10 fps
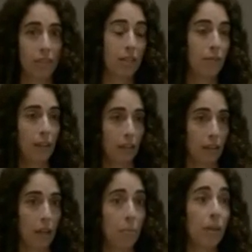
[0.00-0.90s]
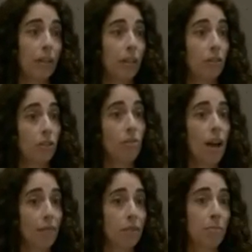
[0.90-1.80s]
CV. But you do
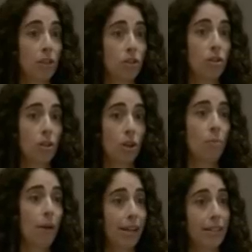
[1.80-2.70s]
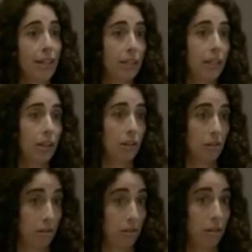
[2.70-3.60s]
have to make sure you go back 10
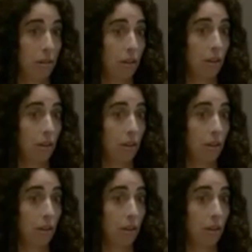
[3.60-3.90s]
years.